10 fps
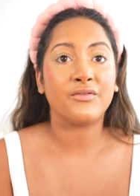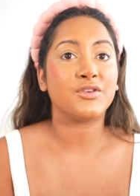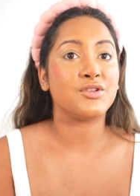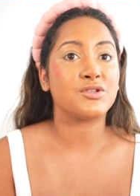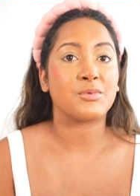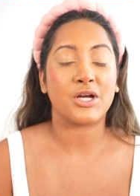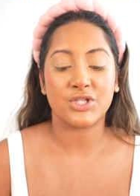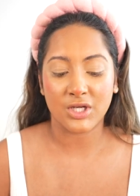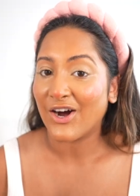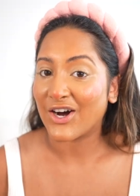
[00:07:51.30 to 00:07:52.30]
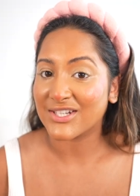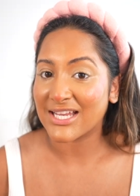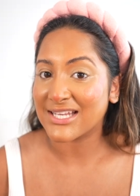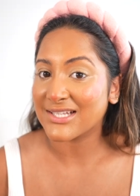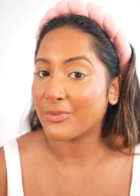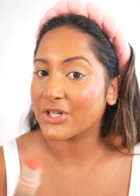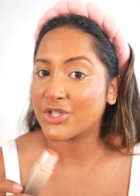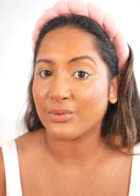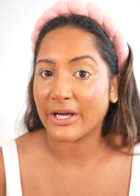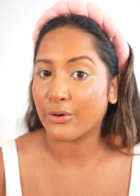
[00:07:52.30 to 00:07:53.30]
you do too much. On days I want
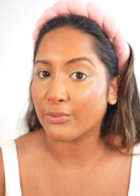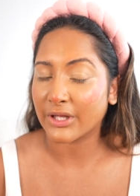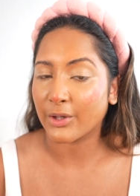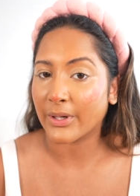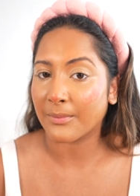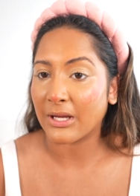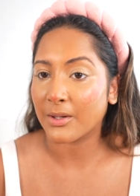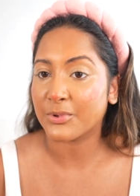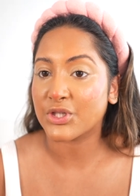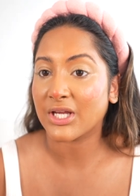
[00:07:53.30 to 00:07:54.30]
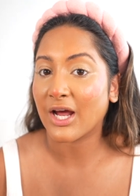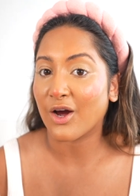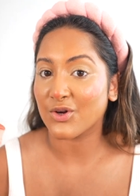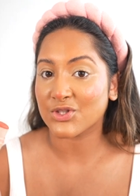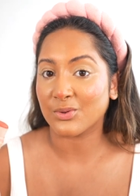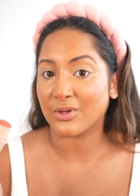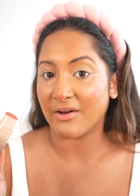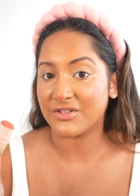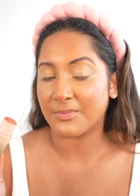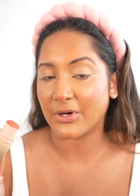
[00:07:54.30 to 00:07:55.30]
to do like a really quick makeup routine, I also
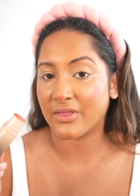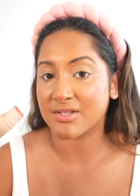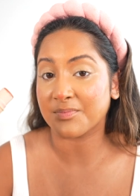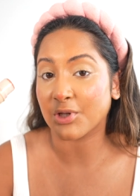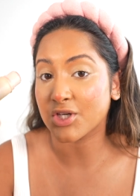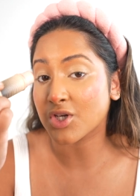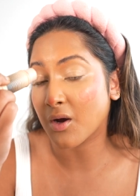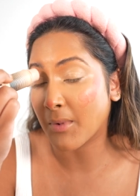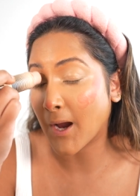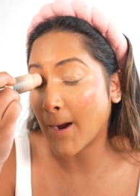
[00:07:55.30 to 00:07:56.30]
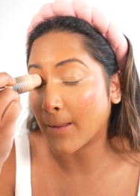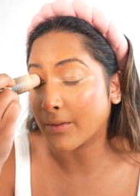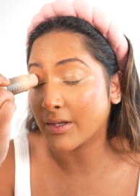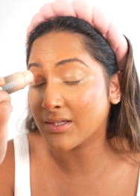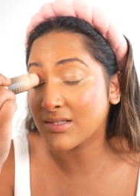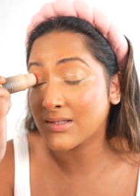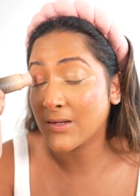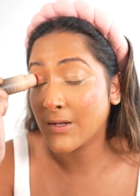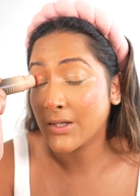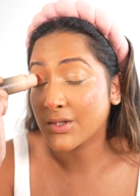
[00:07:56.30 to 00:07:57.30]
love to put this blush on my eyelids
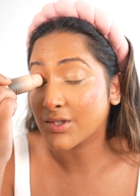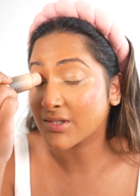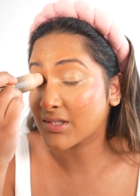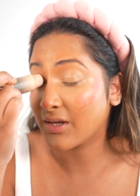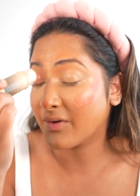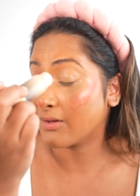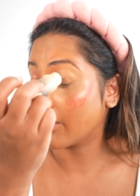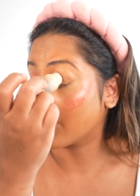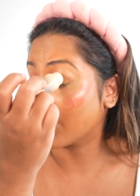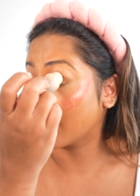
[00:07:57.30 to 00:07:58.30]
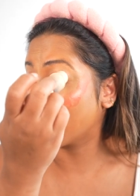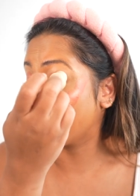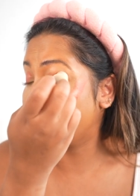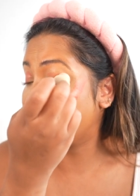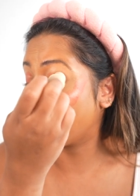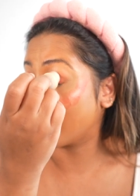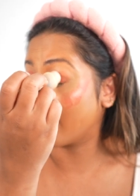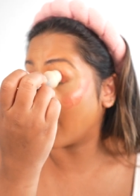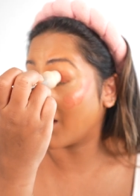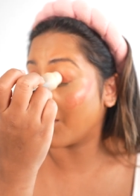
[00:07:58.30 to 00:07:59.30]
just to give it like a little bit of
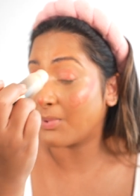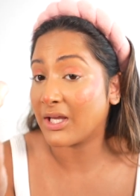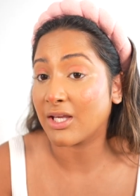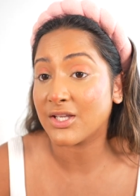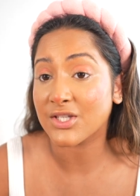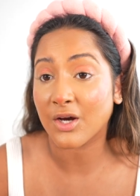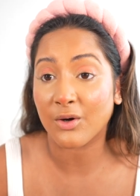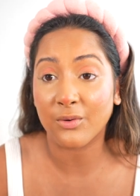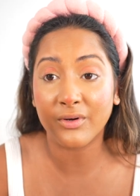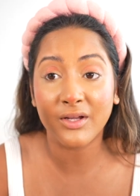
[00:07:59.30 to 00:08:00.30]
a pinky tone,